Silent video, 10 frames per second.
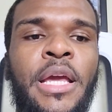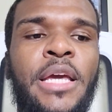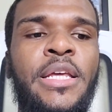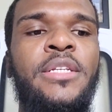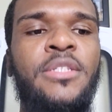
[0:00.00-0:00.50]

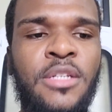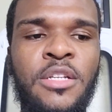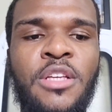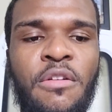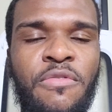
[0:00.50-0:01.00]
And his
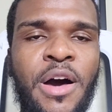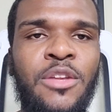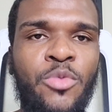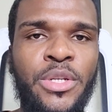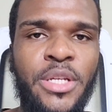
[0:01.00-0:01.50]
sons are
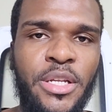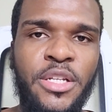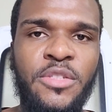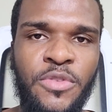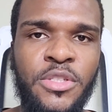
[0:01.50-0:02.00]
following in
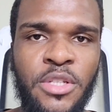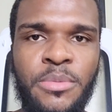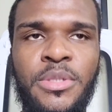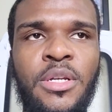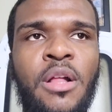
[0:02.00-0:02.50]
his
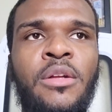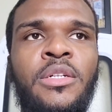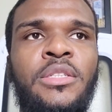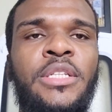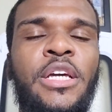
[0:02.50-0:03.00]
footsteps.
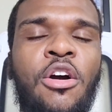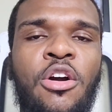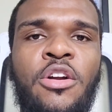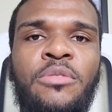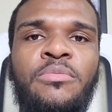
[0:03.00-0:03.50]
They
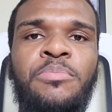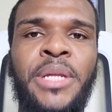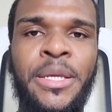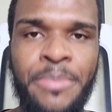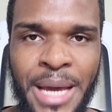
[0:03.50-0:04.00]
are
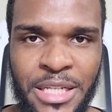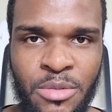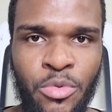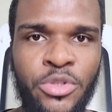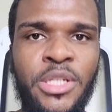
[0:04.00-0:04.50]
playing
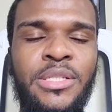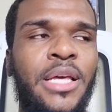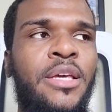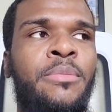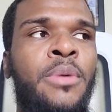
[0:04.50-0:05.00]
basketball just
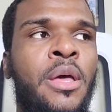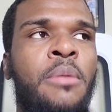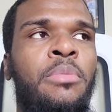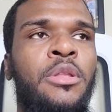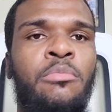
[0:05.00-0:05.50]
like him.
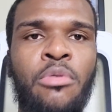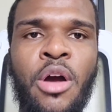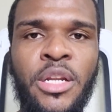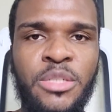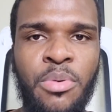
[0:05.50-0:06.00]
But
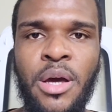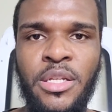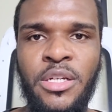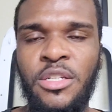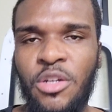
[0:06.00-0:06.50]
LeBron is
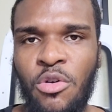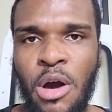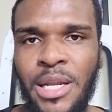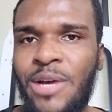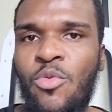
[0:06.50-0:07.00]
probably gonna go
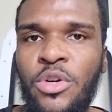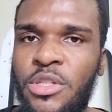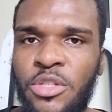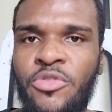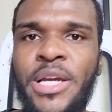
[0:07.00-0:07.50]
out like one
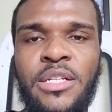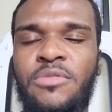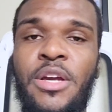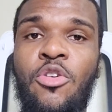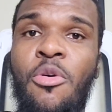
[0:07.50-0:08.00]
of the greatest,
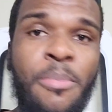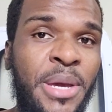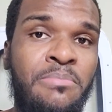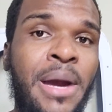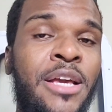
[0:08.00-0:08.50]
right? Or
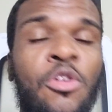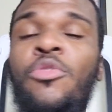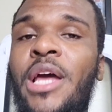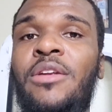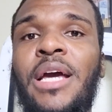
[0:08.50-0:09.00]
he might
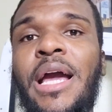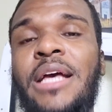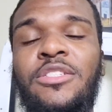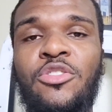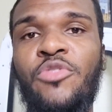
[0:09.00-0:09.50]
go down like
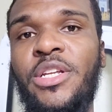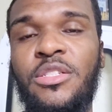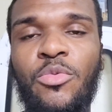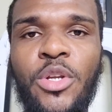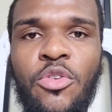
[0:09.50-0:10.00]
as the
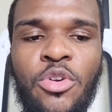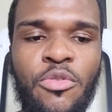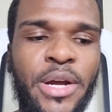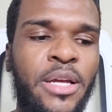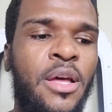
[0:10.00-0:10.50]
greatest. We don't know,
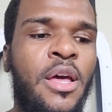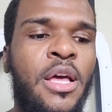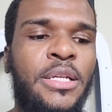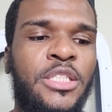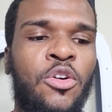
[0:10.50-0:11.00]
right?
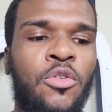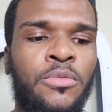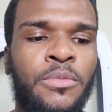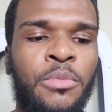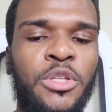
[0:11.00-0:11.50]

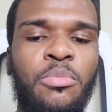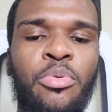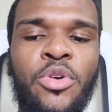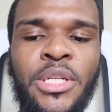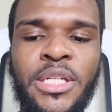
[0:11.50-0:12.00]
So, but the
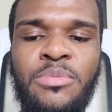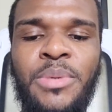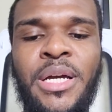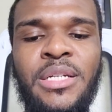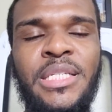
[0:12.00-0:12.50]
point is,
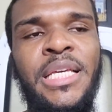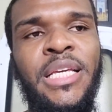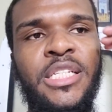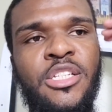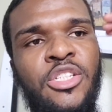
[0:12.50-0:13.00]
because he
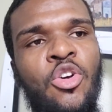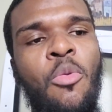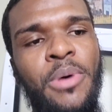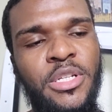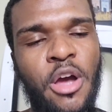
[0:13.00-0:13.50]
is so
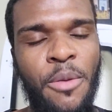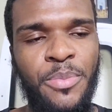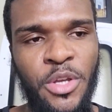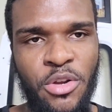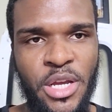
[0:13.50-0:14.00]
much
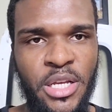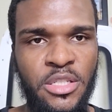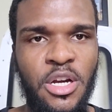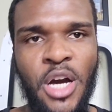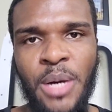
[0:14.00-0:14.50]
up there in
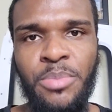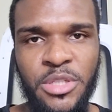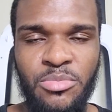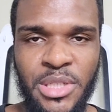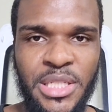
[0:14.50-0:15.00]
his
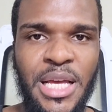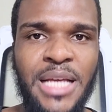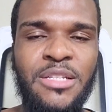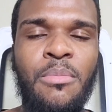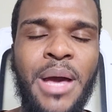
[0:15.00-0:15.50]
accomplishments
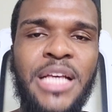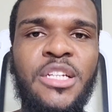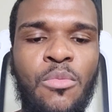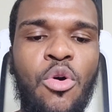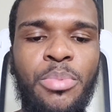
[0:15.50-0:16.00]
as a
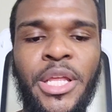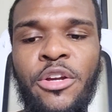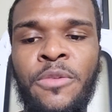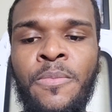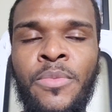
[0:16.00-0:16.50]
basketball
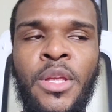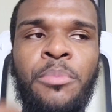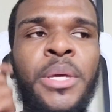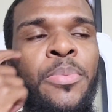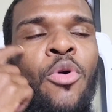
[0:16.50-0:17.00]
player,
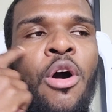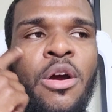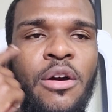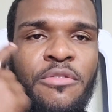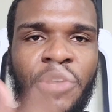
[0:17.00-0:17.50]
people
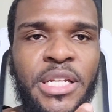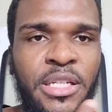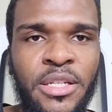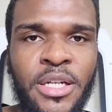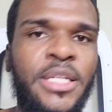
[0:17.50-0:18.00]
are
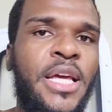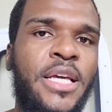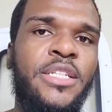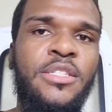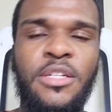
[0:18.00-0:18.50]
already looking at
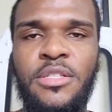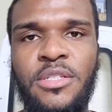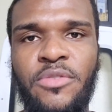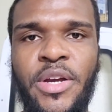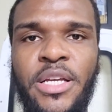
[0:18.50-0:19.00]
his
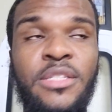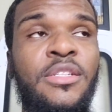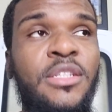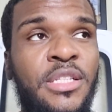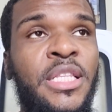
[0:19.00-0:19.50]
sons, right? His
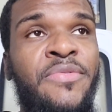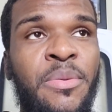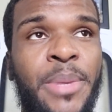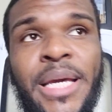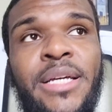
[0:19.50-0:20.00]
sons didn't
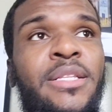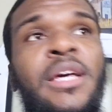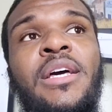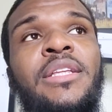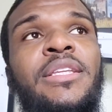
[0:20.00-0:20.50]
even make it.
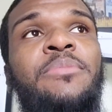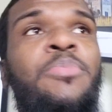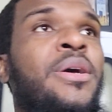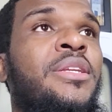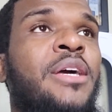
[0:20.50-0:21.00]
They
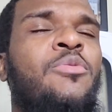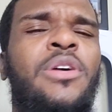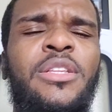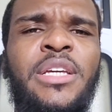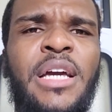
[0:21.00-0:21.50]
probably like, what,
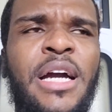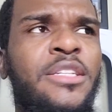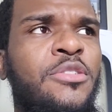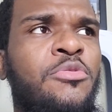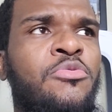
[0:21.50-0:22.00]
are they in high
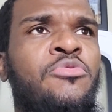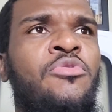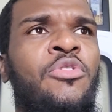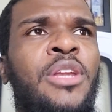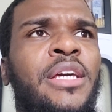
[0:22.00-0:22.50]

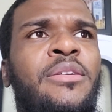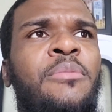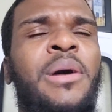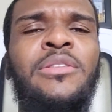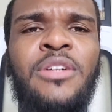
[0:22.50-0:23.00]
school or like
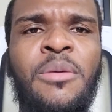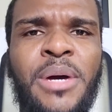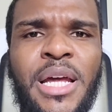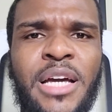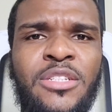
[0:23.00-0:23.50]
about to come
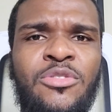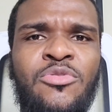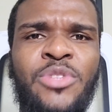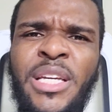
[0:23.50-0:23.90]
out of high school?